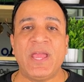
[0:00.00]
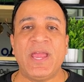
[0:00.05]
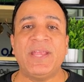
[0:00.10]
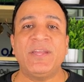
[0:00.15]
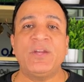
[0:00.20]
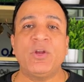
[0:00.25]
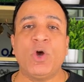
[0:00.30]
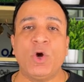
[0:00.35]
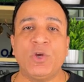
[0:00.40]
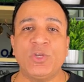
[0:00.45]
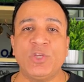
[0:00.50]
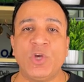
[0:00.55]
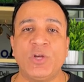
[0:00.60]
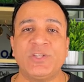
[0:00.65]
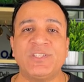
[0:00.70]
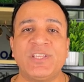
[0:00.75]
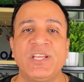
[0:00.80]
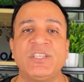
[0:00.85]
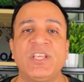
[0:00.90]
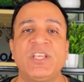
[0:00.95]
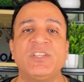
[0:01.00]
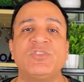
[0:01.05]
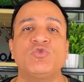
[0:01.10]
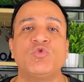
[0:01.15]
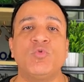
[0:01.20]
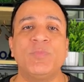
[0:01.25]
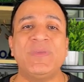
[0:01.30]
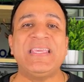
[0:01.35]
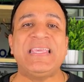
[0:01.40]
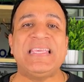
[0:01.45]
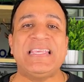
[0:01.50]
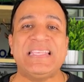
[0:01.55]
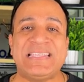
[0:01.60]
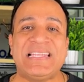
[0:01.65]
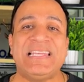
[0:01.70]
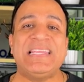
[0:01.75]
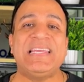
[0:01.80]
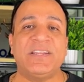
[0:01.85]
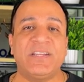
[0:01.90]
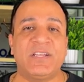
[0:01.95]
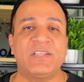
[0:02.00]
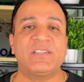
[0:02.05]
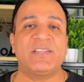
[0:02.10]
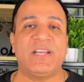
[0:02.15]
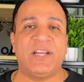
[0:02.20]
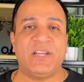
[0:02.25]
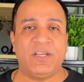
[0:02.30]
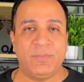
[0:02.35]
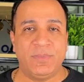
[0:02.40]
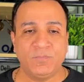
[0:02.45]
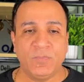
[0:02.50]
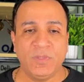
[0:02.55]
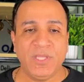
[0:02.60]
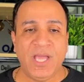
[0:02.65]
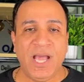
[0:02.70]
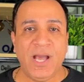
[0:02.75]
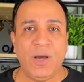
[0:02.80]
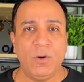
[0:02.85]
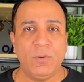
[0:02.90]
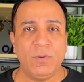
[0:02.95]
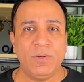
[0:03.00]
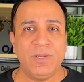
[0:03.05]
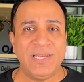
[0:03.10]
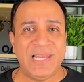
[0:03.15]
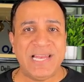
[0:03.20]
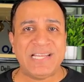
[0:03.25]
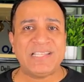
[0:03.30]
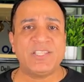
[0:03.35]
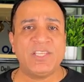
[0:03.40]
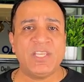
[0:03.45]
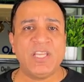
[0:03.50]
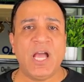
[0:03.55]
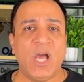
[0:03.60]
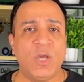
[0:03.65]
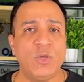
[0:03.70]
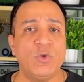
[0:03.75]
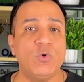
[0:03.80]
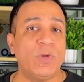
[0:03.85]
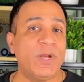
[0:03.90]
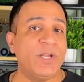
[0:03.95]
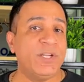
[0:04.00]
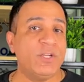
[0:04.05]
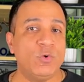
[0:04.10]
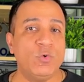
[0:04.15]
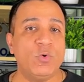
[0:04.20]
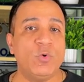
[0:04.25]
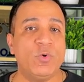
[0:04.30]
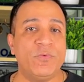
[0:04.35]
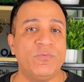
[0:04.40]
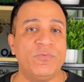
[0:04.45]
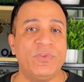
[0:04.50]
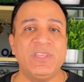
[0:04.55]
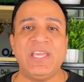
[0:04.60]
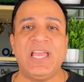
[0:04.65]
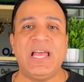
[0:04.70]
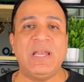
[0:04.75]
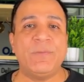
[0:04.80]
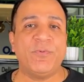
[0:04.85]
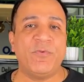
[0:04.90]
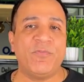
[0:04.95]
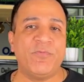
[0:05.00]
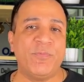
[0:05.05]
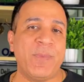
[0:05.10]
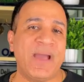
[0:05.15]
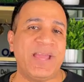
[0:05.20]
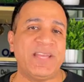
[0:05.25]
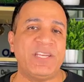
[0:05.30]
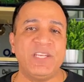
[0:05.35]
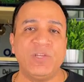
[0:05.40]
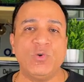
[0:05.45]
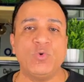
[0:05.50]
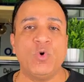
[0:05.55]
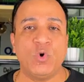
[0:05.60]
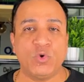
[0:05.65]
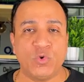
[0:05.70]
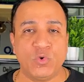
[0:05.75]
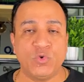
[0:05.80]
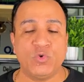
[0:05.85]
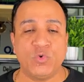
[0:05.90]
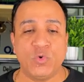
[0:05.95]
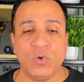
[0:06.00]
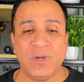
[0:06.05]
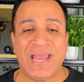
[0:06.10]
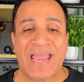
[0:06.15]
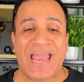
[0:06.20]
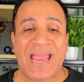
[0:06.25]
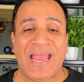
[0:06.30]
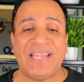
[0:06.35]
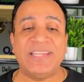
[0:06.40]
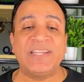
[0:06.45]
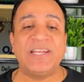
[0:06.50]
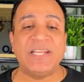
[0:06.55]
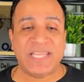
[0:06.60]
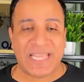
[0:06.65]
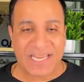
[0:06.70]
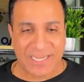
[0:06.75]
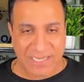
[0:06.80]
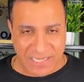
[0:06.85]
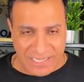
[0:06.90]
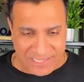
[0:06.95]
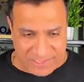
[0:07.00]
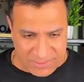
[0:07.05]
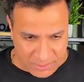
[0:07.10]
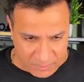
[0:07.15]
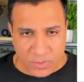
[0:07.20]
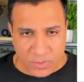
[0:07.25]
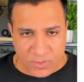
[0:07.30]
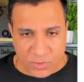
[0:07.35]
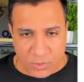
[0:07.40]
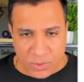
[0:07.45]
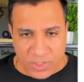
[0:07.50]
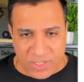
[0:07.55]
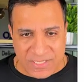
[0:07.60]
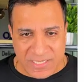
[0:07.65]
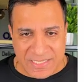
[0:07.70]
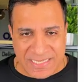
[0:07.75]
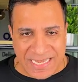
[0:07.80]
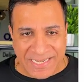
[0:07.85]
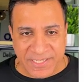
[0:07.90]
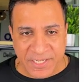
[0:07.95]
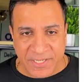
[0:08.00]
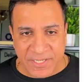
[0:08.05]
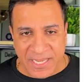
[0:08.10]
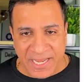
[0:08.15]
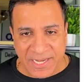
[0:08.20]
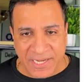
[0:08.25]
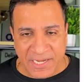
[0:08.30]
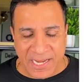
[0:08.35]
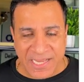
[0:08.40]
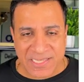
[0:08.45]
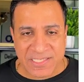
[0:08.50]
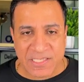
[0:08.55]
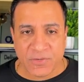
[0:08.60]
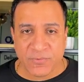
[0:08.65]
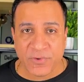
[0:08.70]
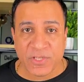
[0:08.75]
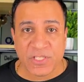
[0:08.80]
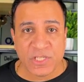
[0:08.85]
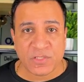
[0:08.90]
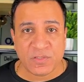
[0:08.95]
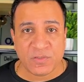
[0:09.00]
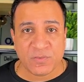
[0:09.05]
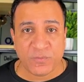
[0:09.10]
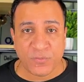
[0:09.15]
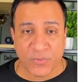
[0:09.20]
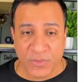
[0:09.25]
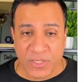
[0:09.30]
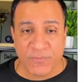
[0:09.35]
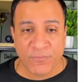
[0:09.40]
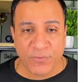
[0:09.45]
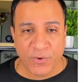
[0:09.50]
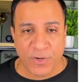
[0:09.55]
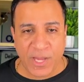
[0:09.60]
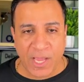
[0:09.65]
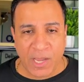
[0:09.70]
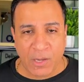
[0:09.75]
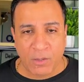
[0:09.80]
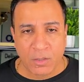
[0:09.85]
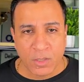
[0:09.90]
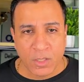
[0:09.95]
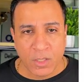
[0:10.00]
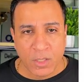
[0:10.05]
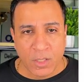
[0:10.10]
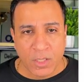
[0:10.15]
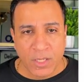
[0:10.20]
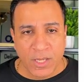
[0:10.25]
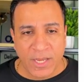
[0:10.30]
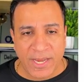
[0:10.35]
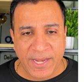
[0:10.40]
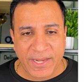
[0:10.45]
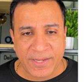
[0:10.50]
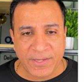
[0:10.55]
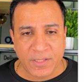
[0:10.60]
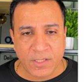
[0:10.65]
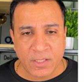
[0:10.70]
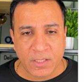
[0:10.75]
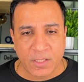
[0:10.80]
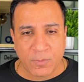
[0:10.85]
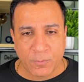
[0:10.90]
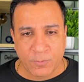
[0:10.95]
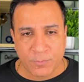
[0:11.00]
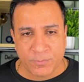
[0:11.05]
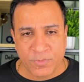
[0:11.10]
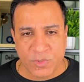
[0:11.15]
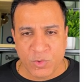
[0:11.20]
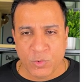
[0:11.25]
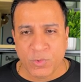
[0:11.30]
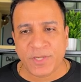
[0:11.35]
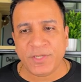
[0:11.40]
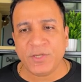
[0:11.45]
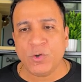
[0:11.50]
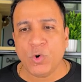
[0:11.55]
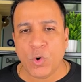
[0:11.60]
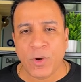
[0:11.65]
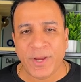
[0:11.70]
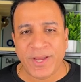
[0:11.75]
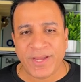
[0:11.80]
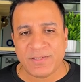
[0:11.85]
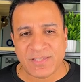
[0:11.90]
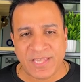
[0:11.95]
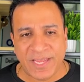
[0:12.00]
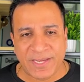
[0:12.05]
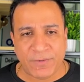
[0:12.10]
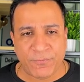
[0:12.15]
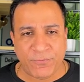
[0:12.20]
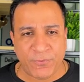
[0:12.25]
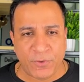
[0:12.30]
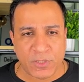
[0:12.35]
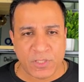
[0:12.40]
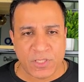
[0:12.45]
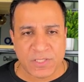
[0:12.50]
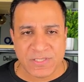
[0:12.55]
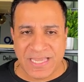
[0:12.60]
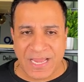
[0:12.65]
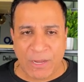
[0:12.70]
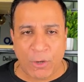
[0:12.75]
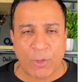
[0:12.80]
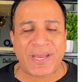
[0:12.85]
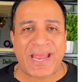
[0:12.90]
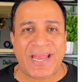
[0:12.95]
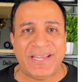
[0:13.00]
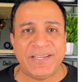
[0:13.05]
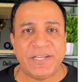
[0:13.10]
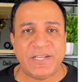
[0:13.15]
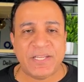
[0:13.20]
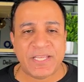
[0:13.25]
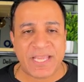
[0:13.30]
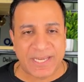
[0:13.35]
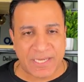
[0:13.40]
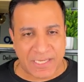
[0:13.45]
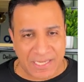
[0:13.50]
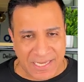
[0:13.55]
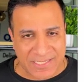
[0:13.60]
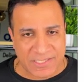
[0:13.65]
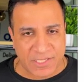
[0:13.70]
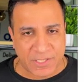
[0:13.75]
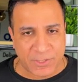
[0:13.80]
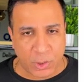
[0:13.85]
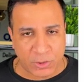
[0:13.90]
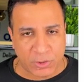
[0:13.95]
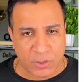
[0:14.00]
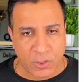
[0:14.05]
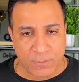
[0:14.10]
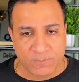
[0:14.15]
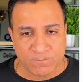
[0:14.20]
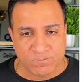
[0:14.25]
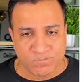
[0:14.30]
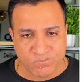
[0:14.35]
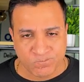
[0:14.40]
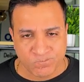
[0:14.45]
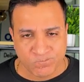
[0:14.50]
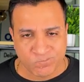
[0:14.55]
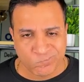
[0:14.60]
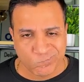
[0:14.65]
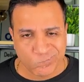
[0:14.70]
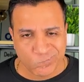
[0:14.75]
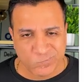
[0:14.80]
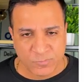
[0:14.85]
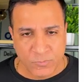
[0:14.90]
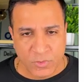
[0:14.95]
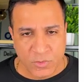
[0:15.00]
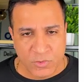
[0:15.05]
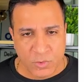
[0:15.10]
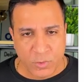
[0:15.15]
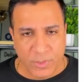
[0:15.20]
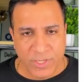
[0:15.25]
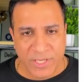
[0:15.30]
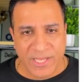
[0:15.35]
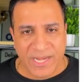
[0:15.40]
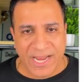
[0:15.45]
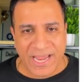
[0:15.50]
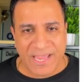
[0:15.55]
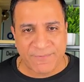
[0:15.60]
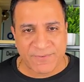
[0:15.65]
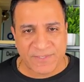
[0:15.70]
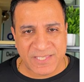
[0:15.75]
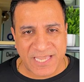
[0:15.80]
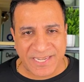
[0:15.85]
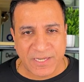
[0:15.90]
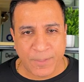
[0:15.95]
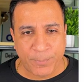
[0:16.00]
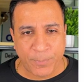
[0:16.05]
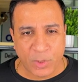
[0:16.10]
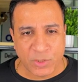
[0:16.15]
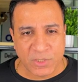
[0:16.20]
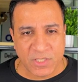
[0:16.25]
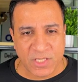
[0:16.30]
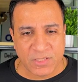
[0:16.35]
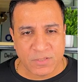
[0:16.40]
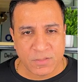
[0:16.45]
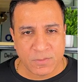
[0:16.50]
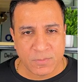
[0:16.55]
and your sentence to be easily understandable. Now, let's see how you can do with the help of my new go-to tool, Entity Analyzer. So this is Entity Analyzer, which is free for now. And you can go and sign up for this on entityanalyzer.com. So here I have signed up on this.